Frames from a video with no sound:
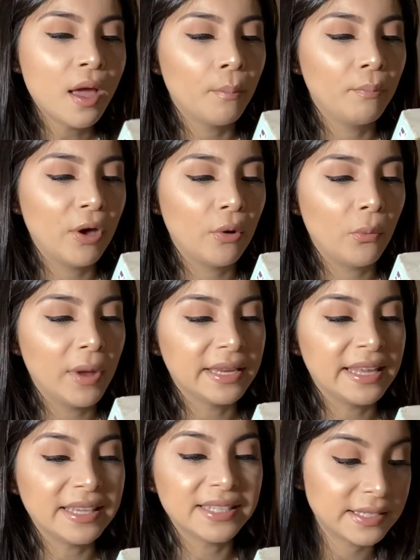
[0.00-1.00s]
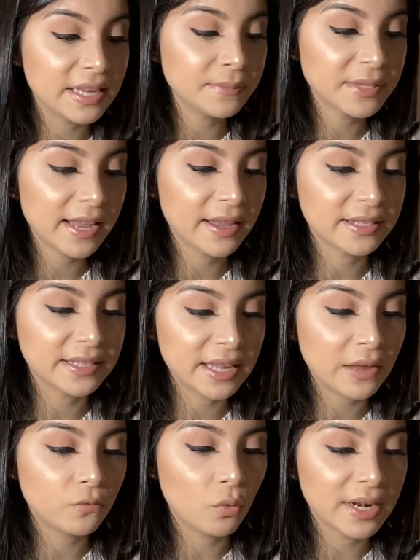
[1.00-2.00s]
but when he seems like a
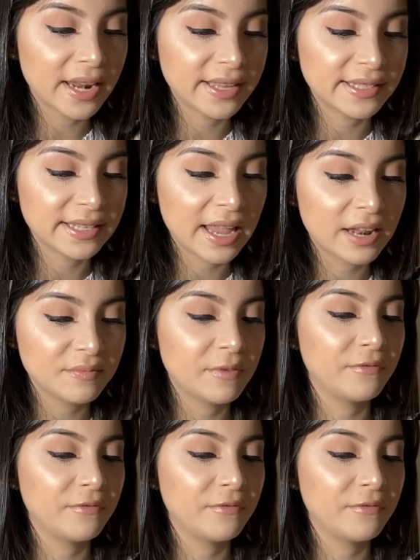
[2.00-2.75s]
safe one night stand but